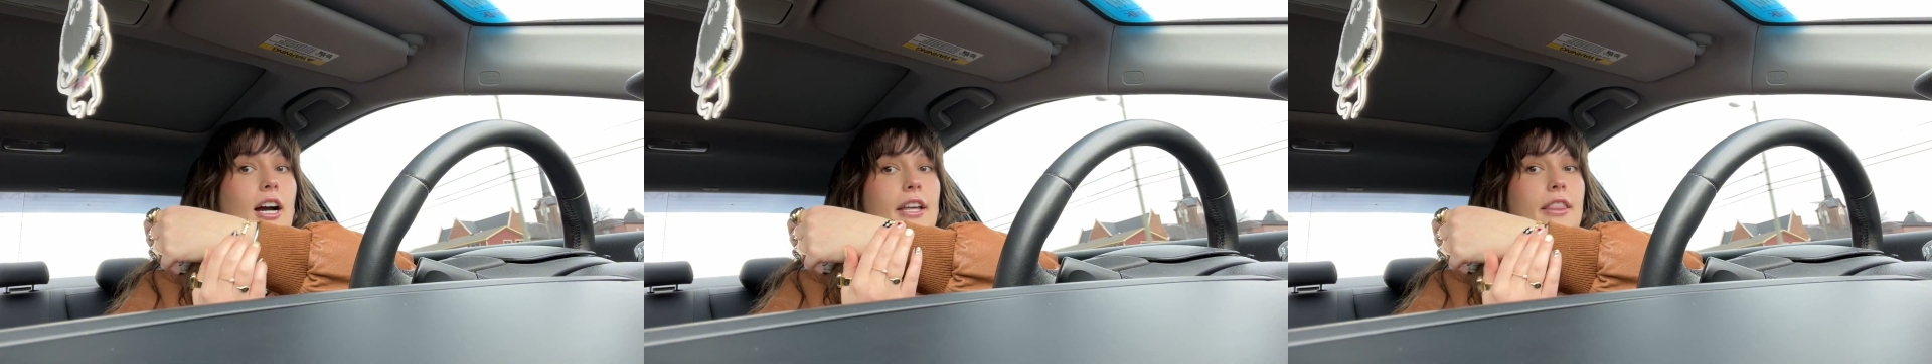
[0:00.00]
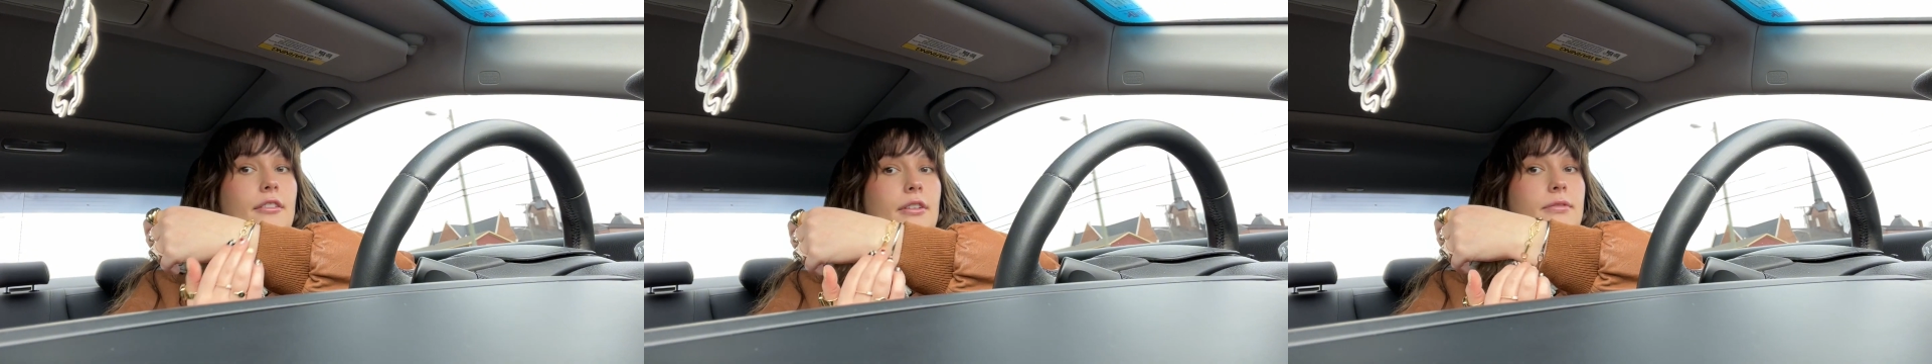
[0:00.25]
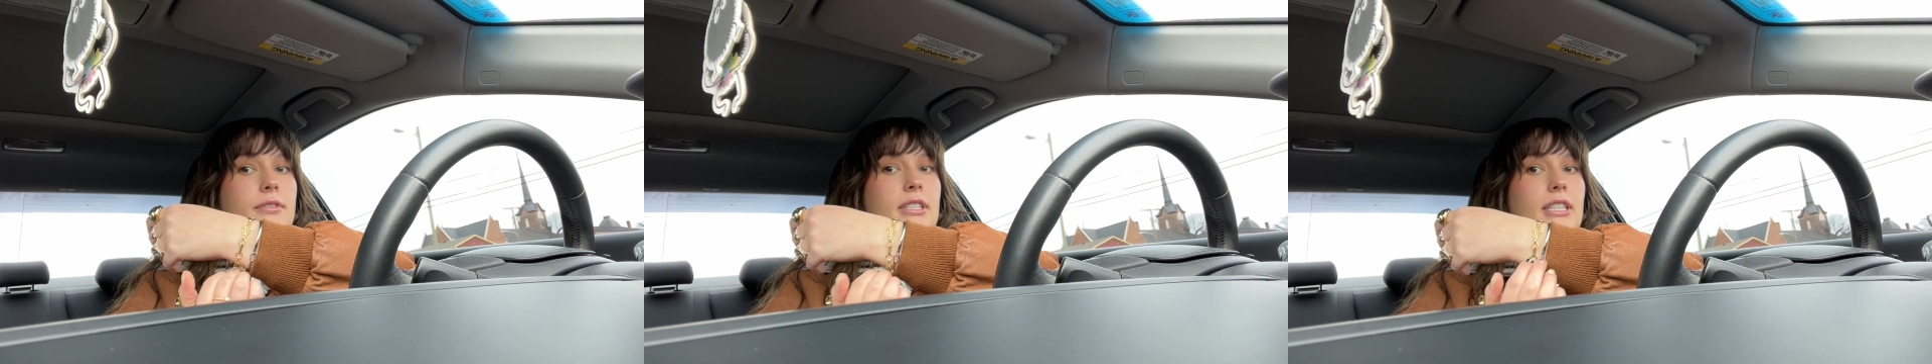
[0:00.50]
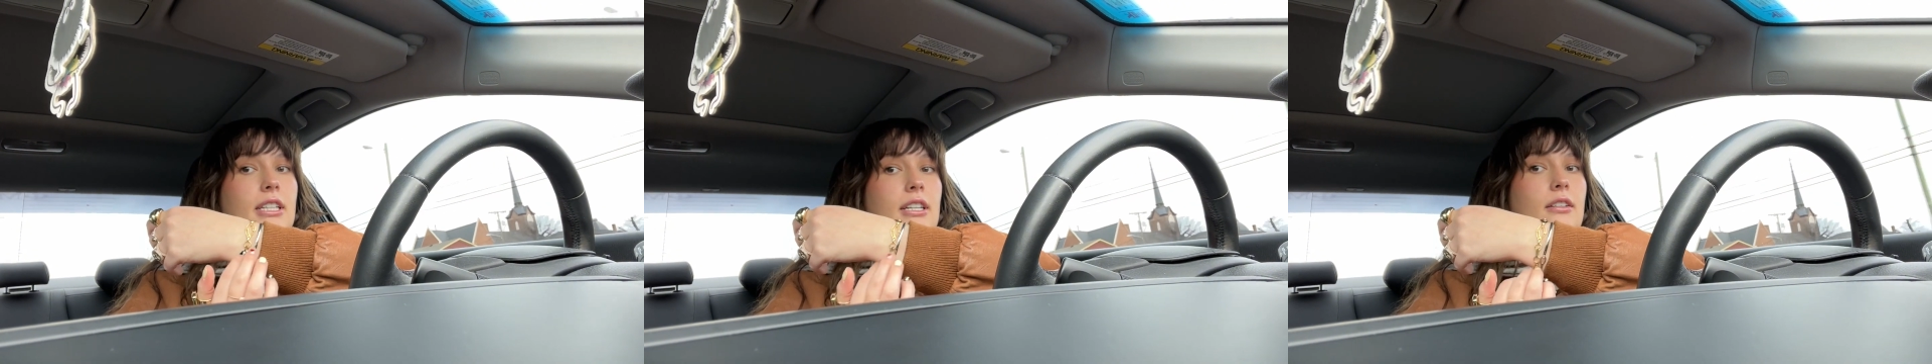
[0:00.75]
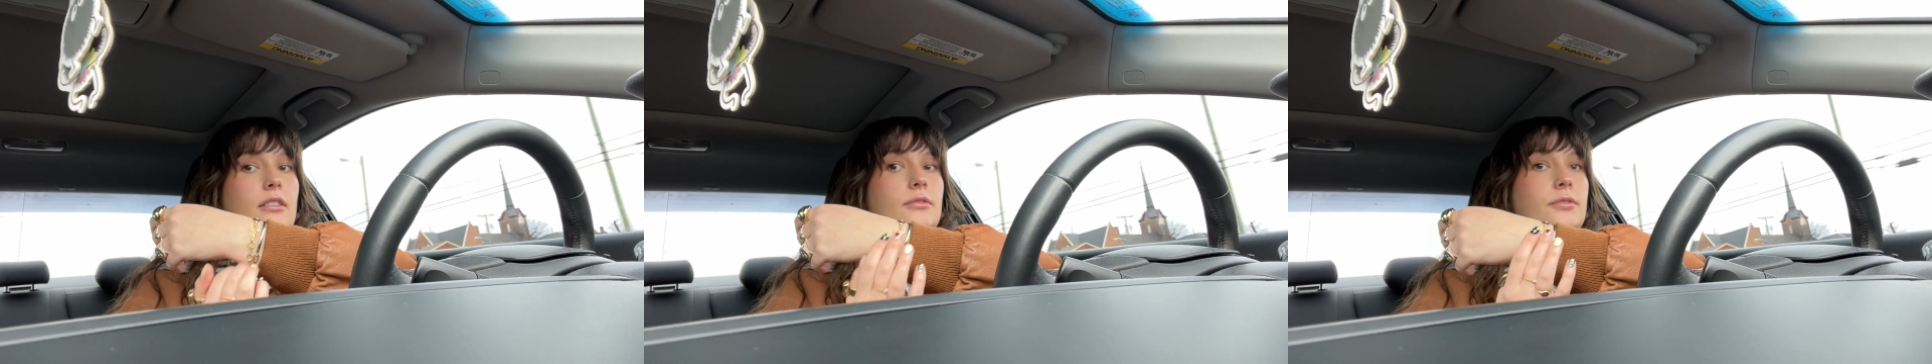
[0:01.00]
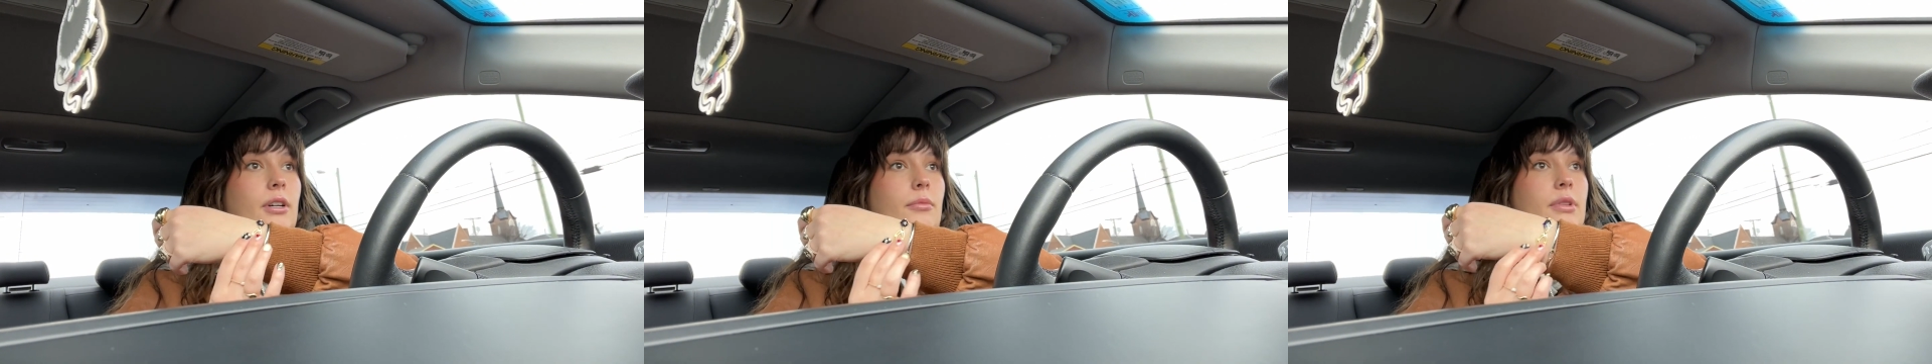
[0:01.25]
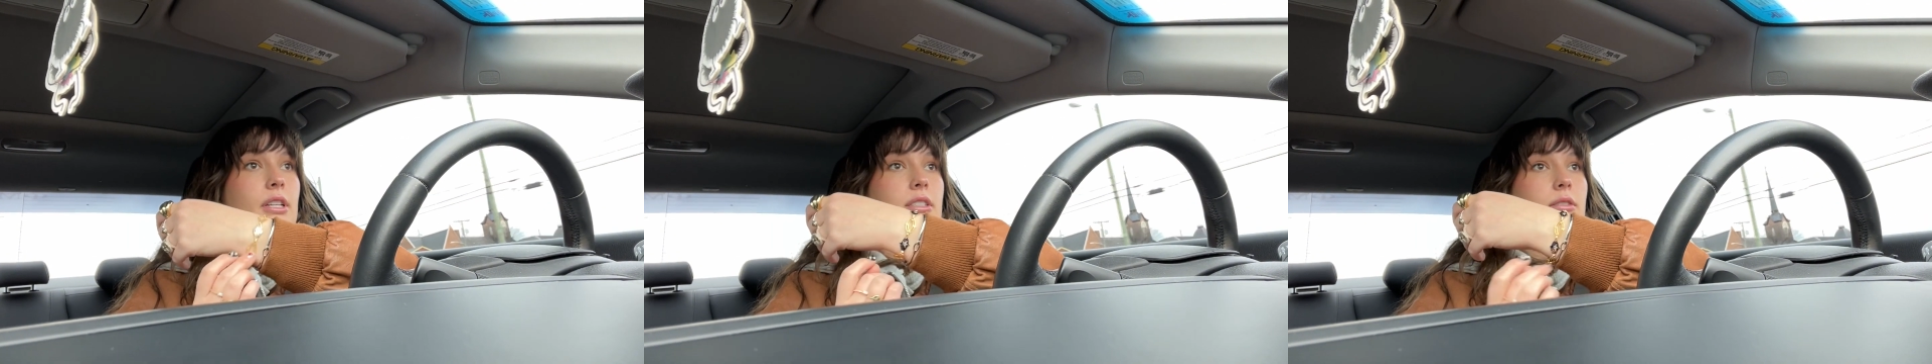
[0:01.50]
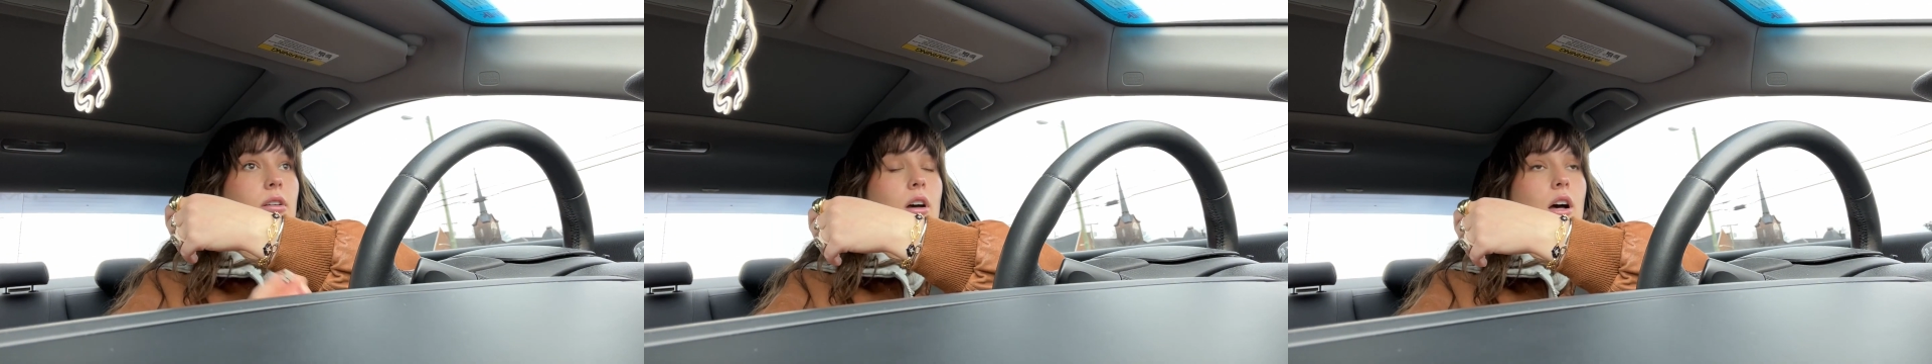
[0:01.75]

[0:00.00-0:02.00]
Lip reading: I thrifted from this